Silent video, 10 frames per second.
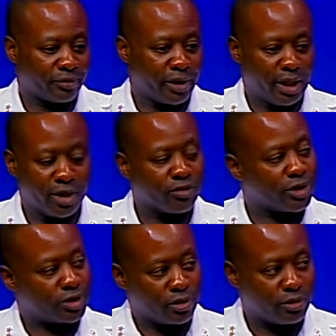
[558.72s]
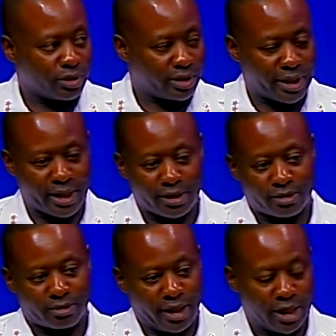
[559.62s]
Every shooting,
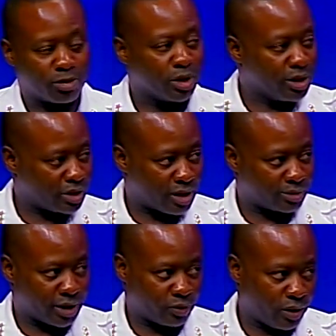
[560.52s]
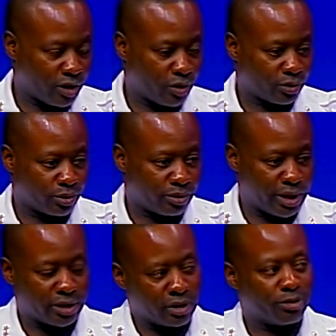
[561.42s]
as police officers, as we go through,
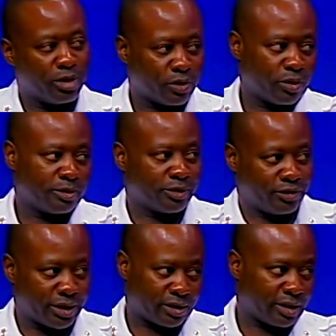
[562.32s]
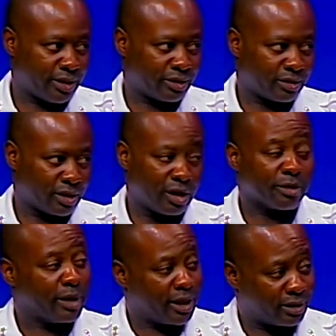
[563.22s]
there's going to be a criminal investigation,
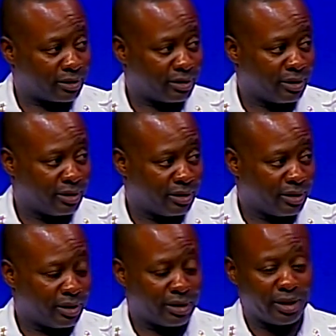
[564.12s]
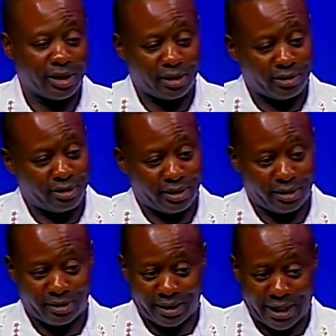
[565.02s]
automatic. And
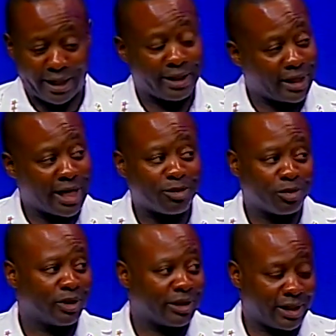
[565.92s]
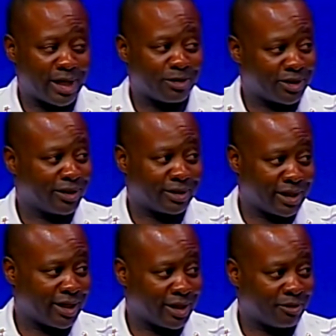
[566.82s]
then 99.9% of the
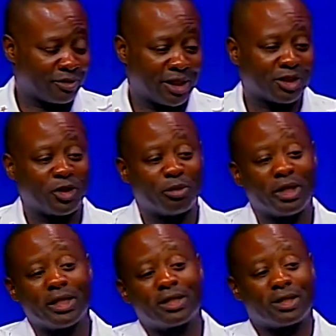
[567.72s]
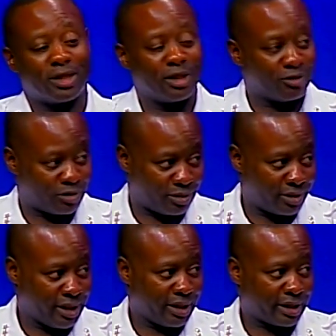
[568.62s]
time, there's going to be a civil
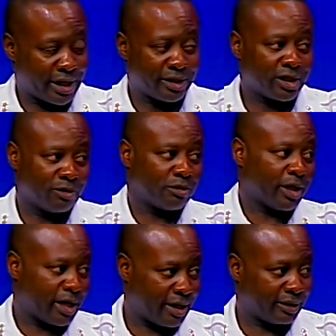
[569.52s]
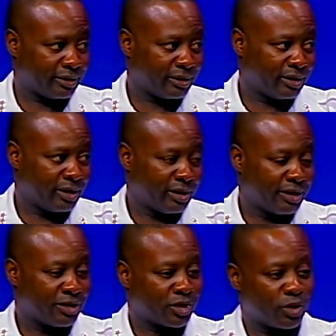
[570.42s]
case coming behind it. Right.
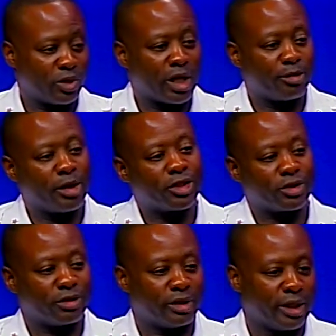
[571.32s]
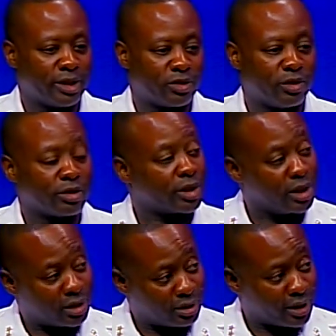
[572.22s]
So you got to make sure that you
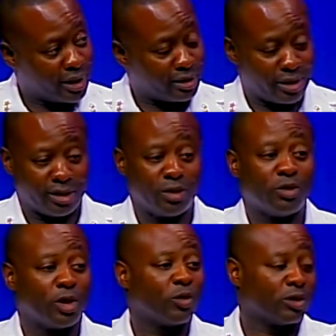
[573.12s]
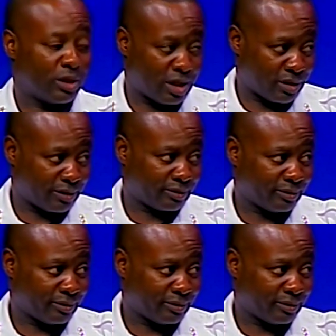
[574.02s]
articulate and you know the law